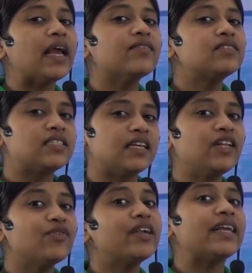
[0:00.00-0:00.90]
we have
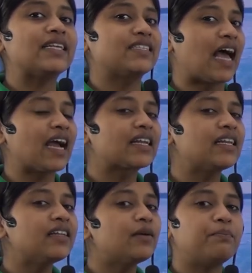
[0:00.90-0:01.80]
seen where
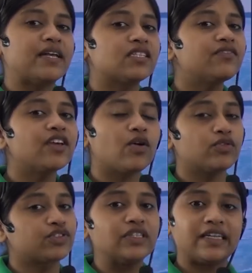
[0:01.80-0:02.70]
exactly the Pacific
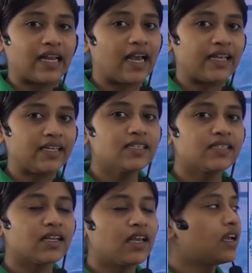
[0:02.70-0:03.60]
Ocean lies,